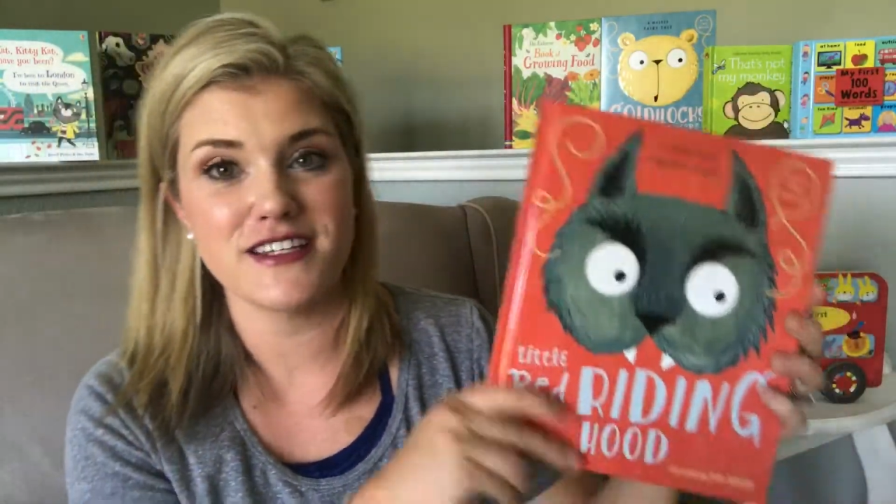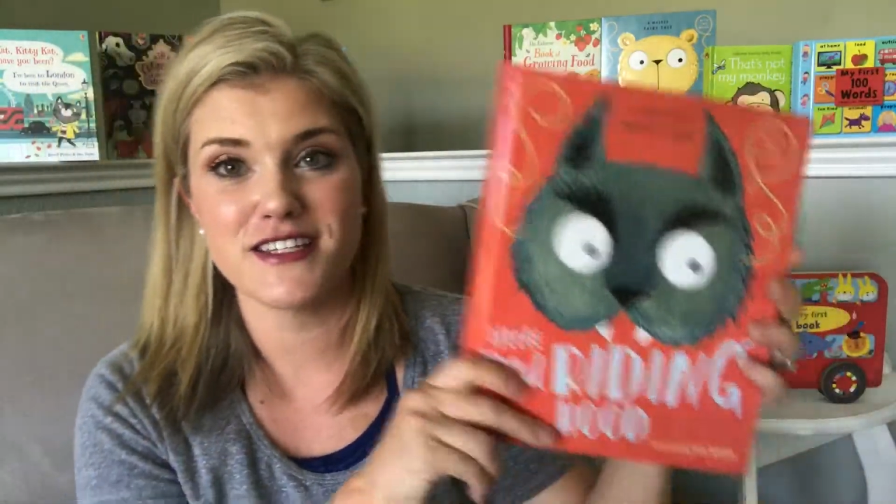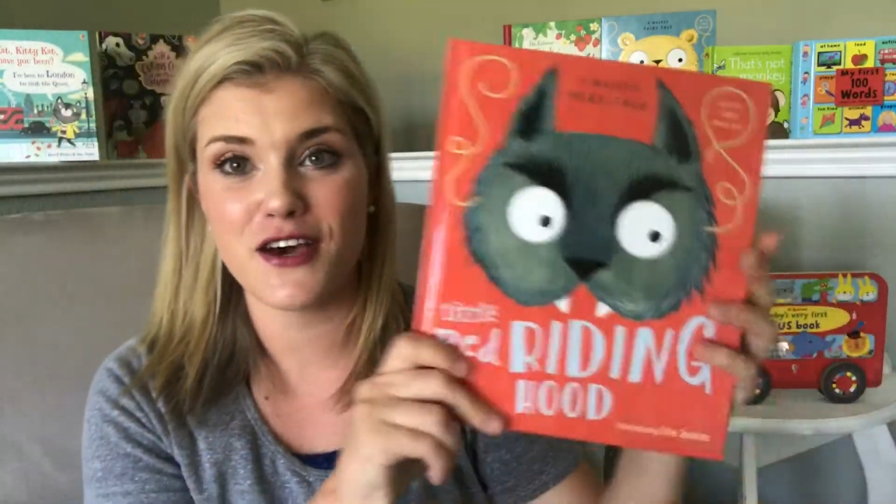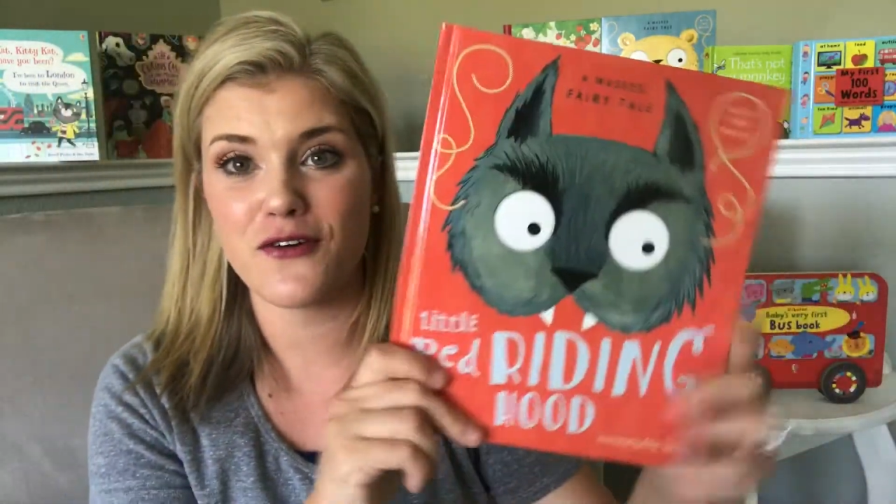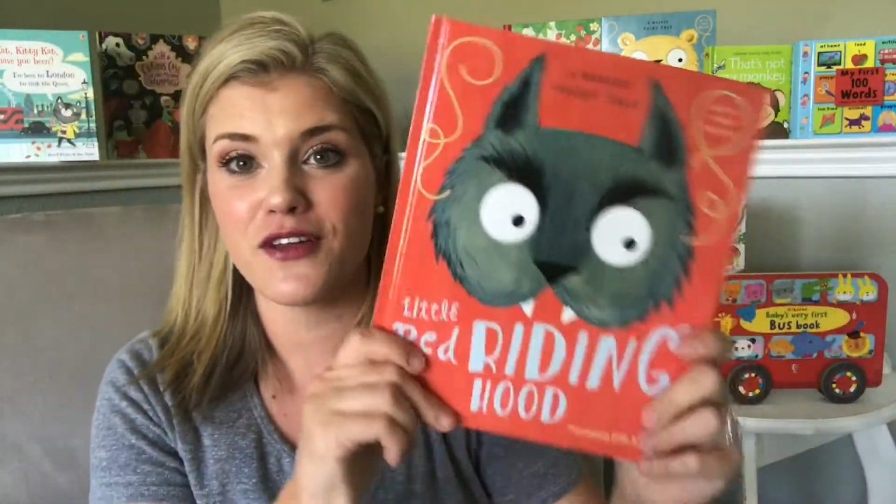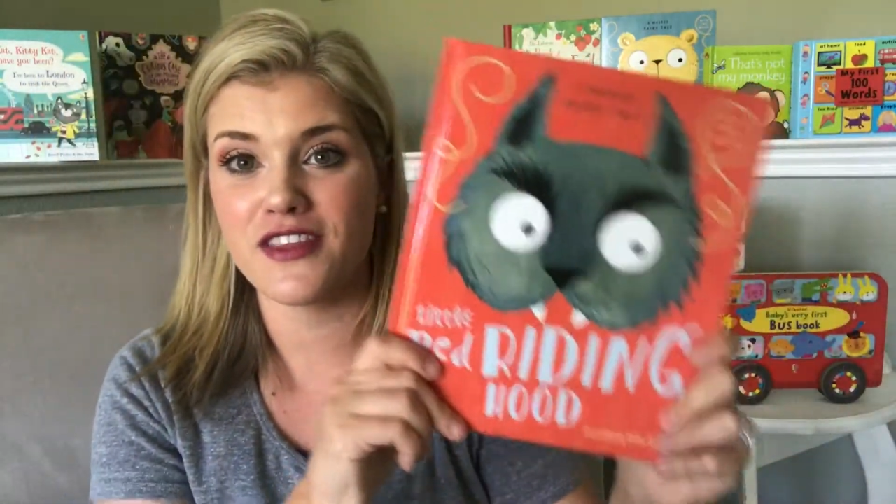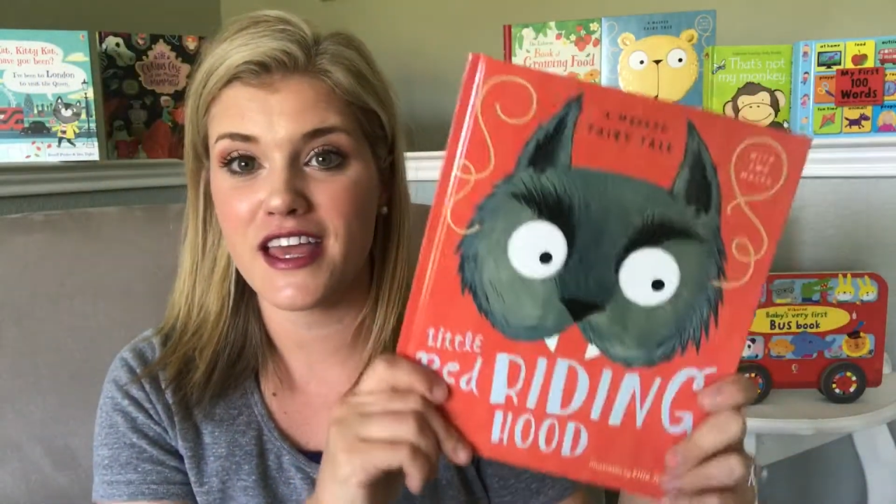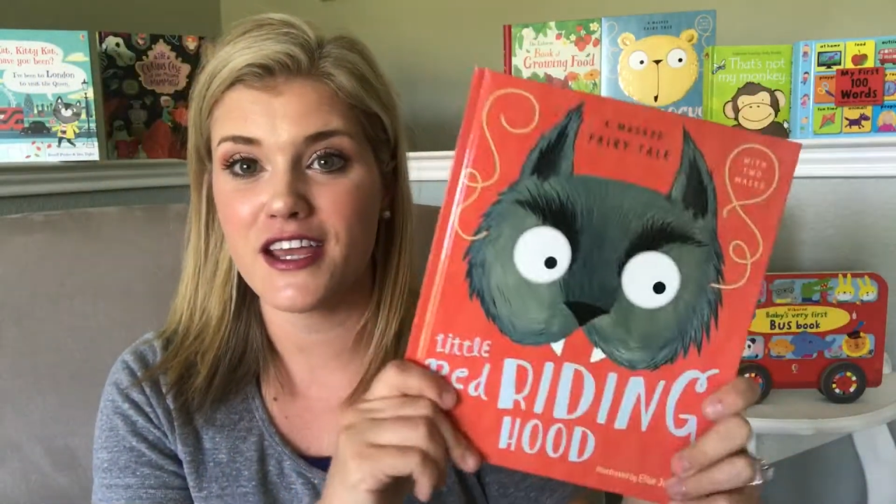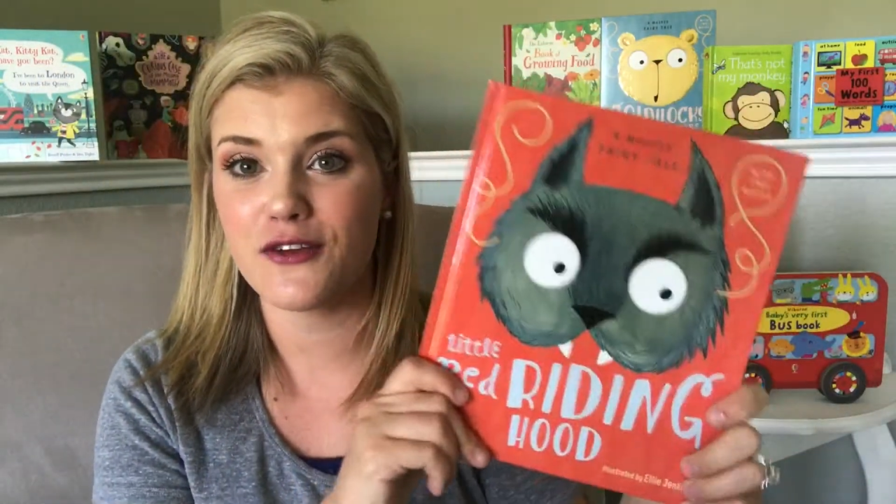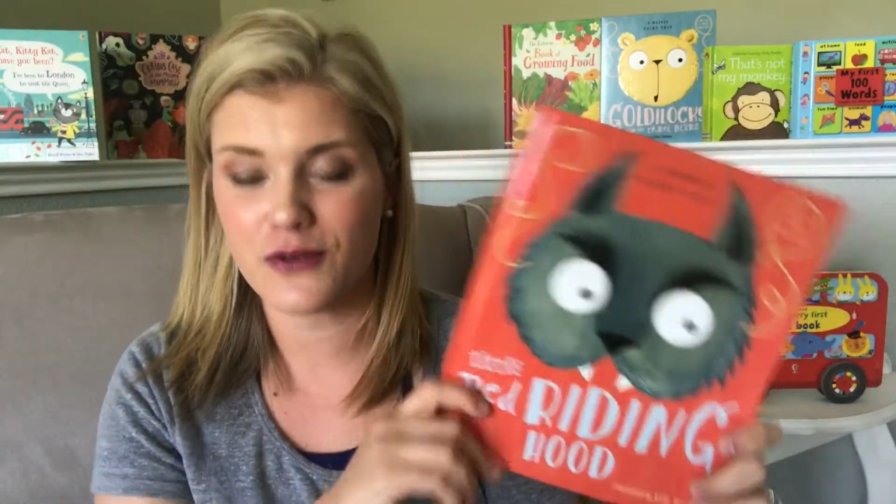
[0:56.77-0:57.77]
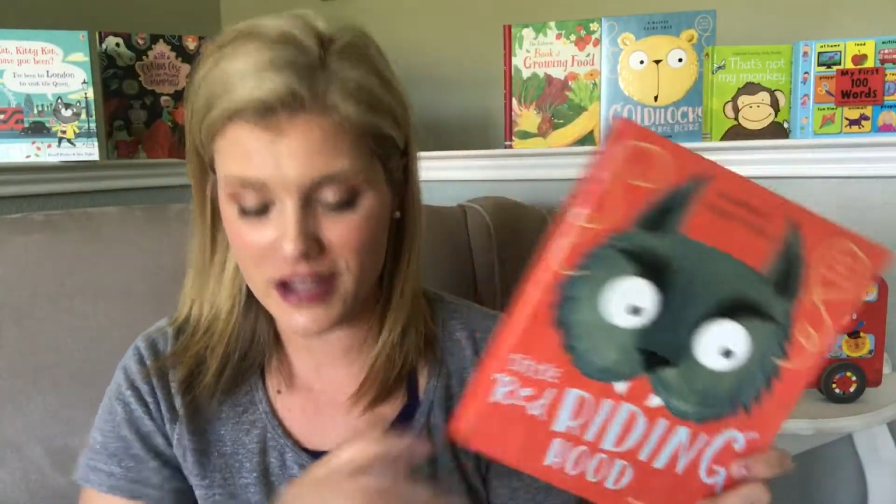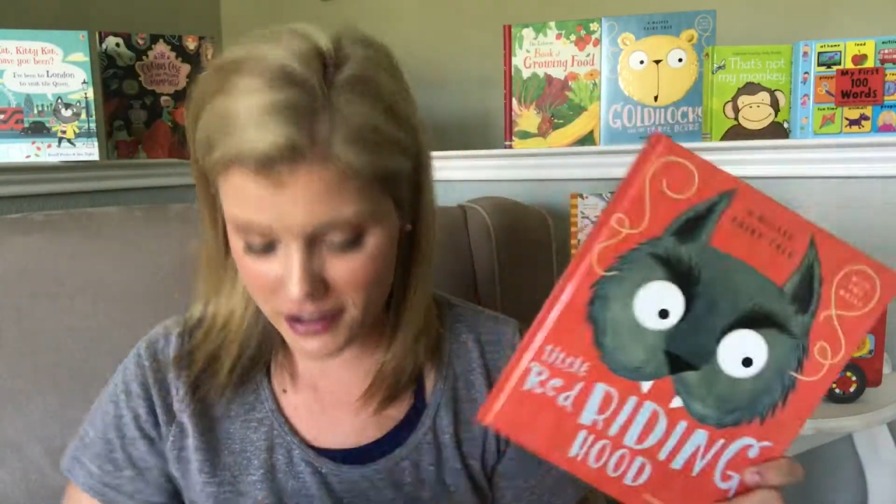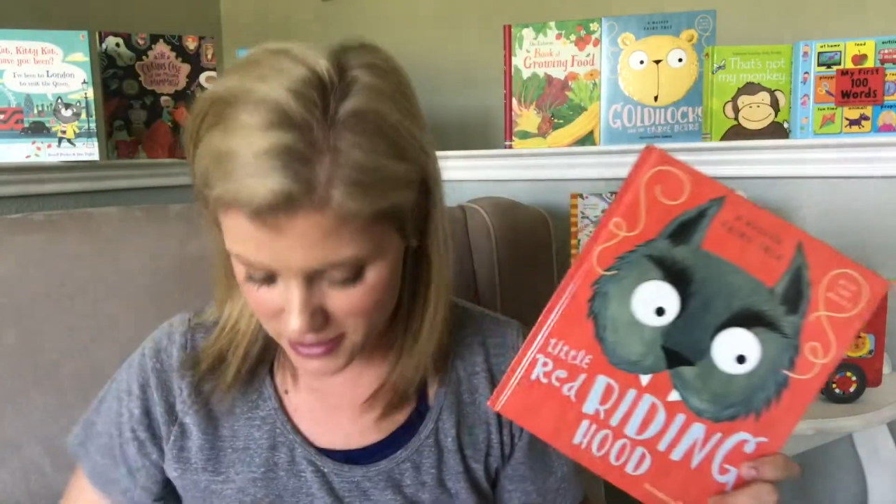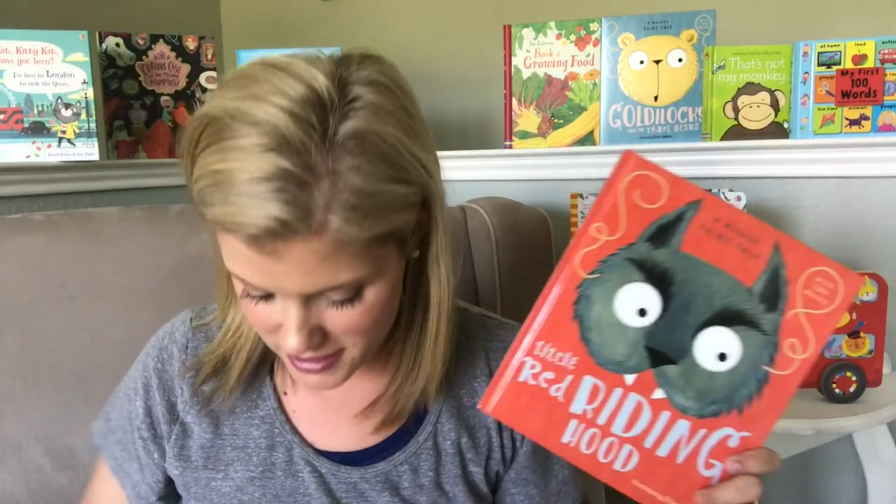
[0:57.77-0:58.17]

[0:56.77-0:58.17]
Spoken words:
So they can read